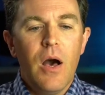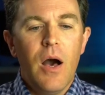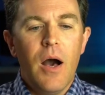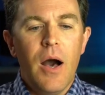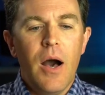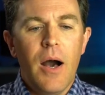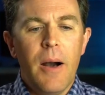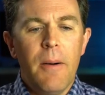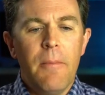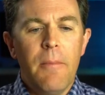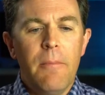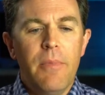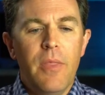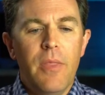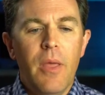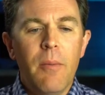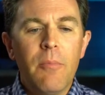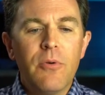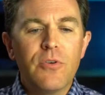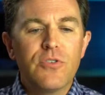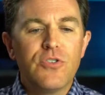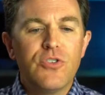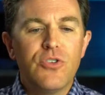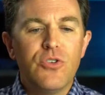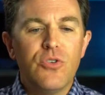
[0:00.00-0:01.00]

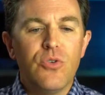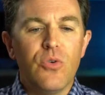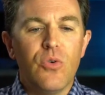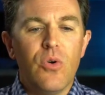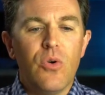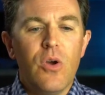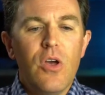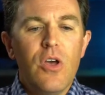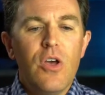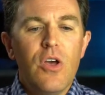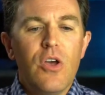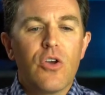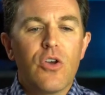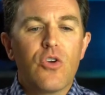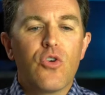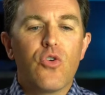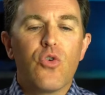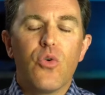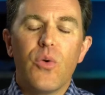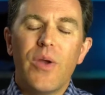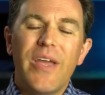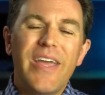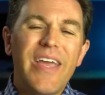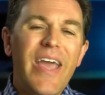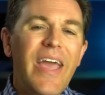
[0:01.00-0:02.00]
Number two,
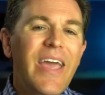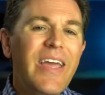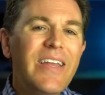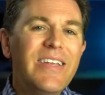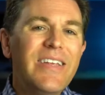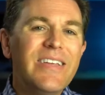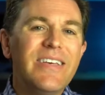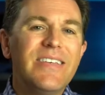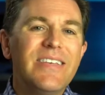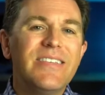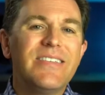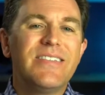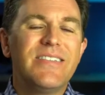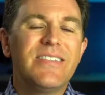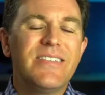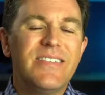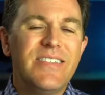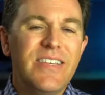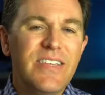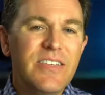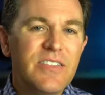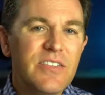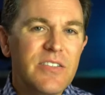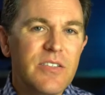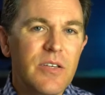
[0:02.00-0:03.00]
create
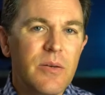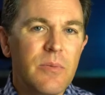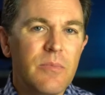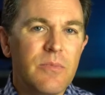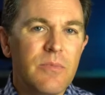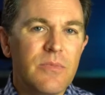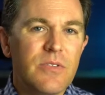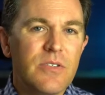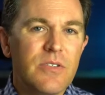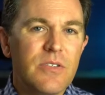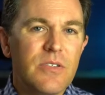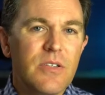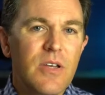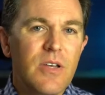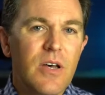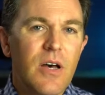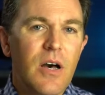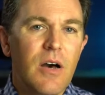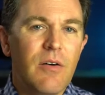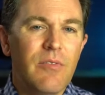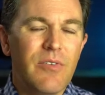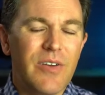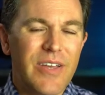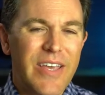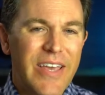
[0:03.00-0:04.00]
systems
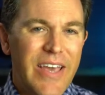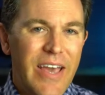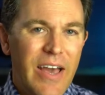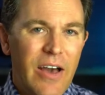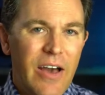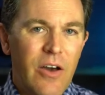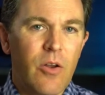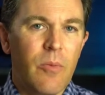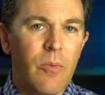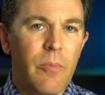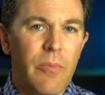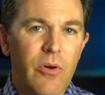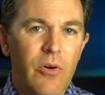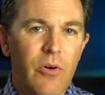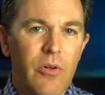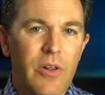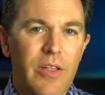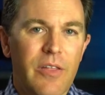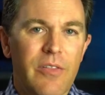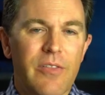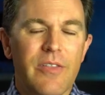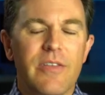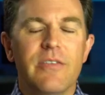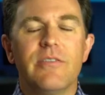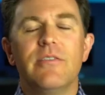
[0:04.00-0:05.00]
of
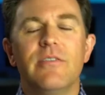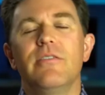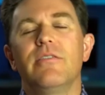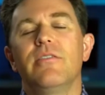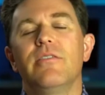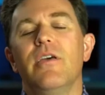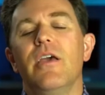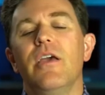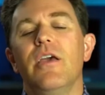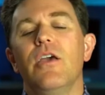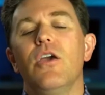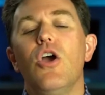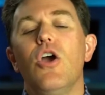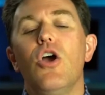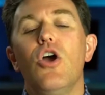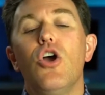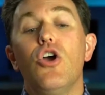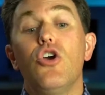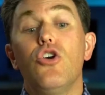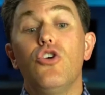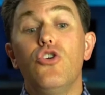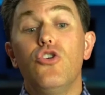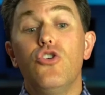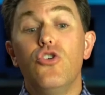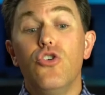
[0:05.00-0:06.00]
accountability. This is a
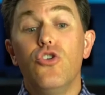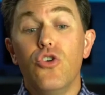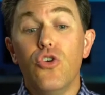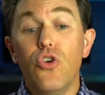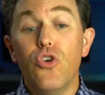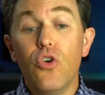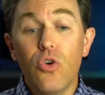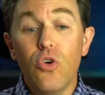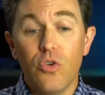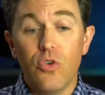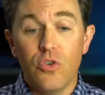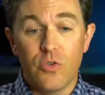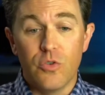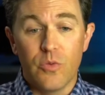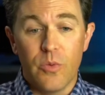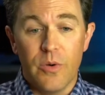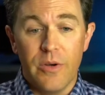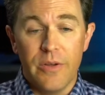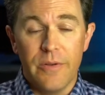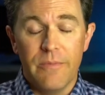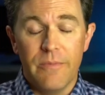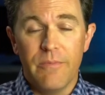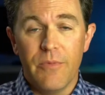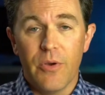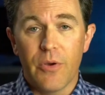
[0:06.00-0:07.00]
huge
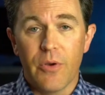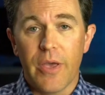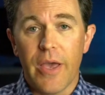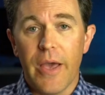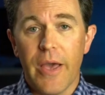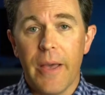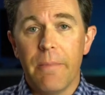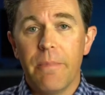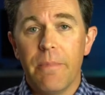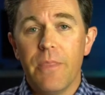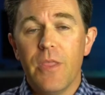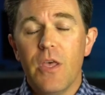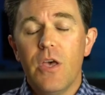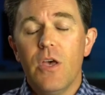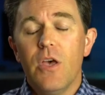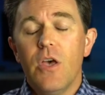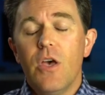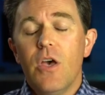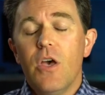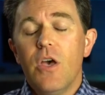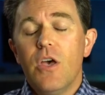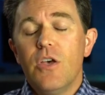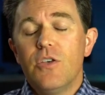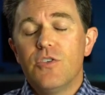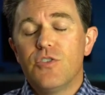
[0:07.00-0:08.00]
one. Okay.
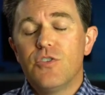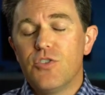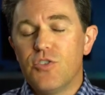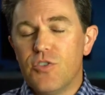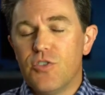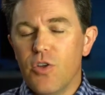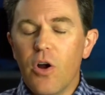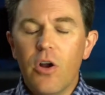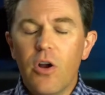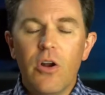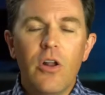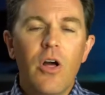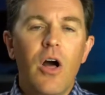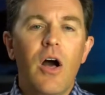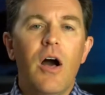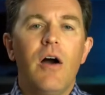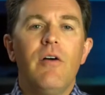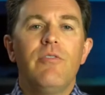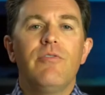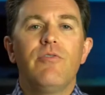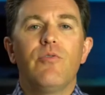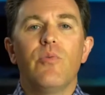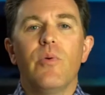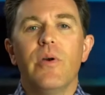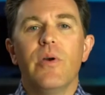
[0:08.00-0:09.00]
Start
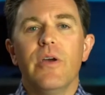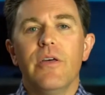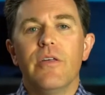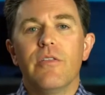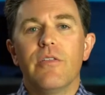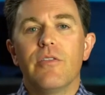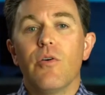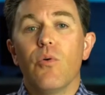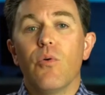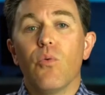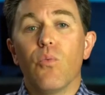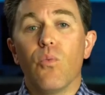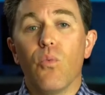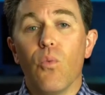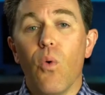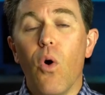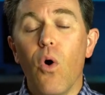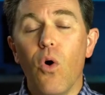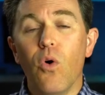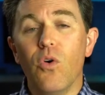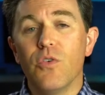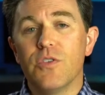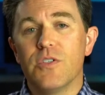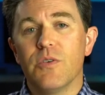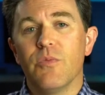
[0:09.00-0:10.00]
off with
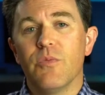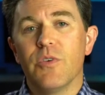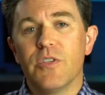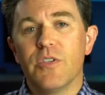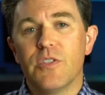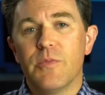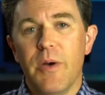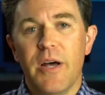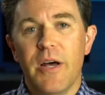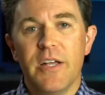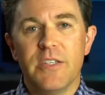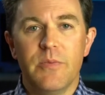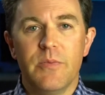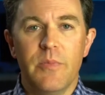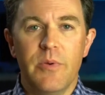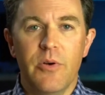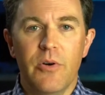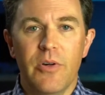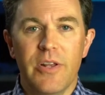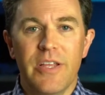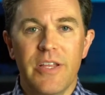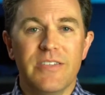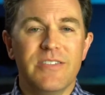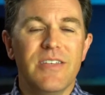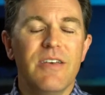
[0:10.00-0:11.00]
roles and
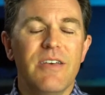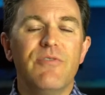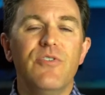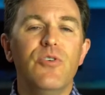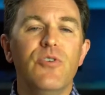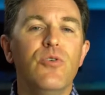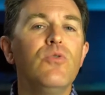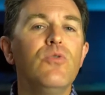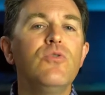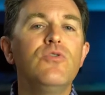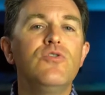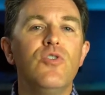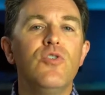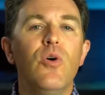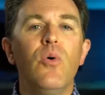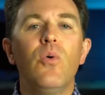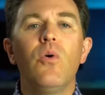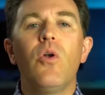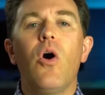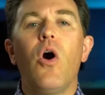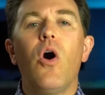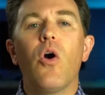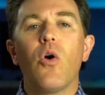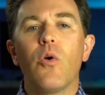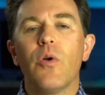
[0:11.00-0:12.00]
responsibilities. If you
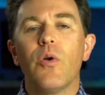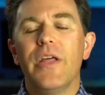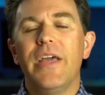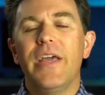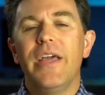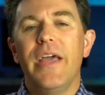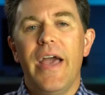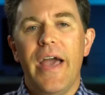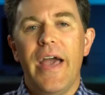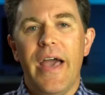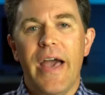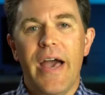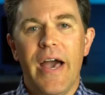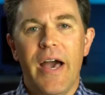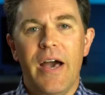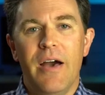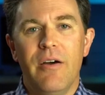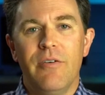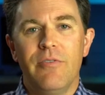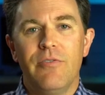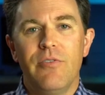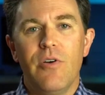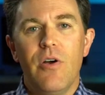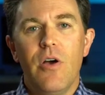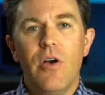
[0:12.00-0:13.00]
don't already
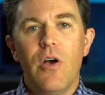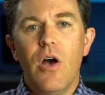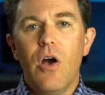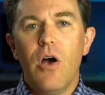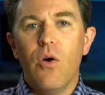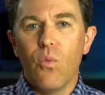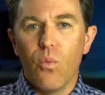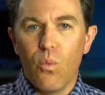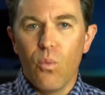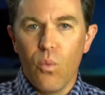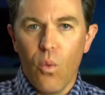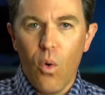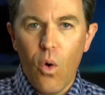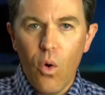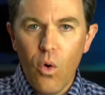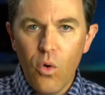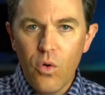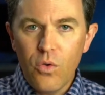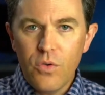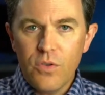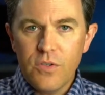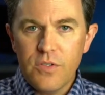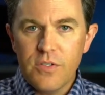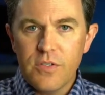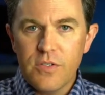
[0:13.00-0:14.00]
have
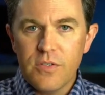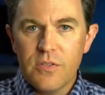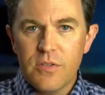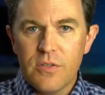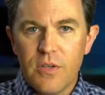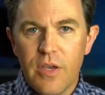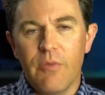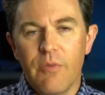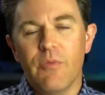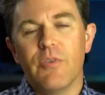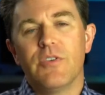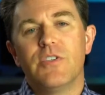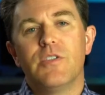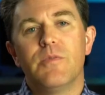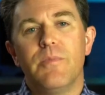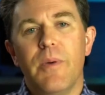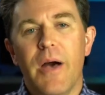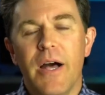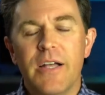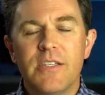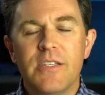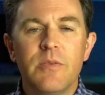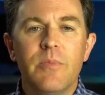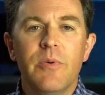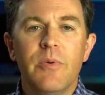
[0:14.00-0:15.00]
roles and
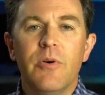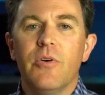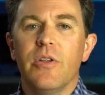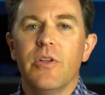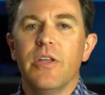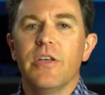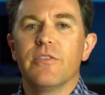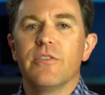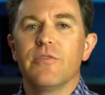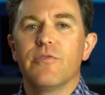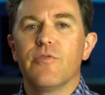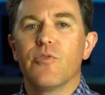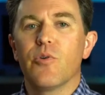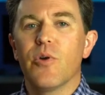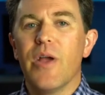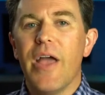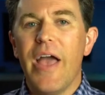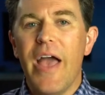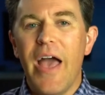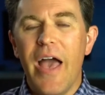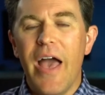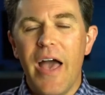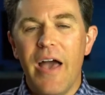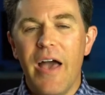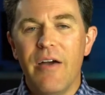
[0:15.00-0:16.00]
responsibilities for
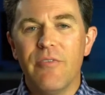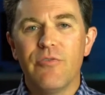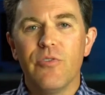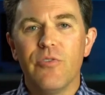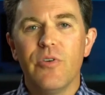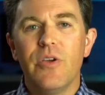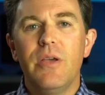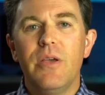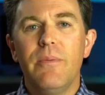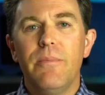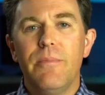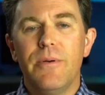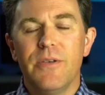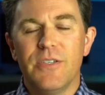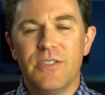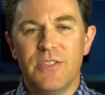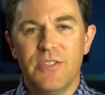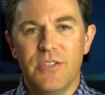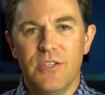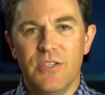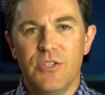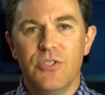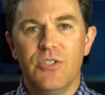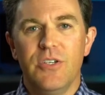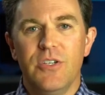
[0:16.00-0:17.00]
every
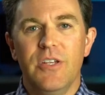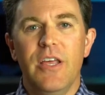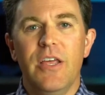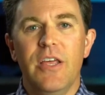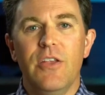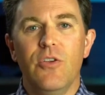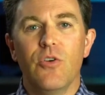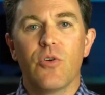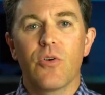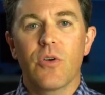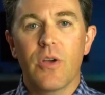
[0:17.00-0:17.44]
position in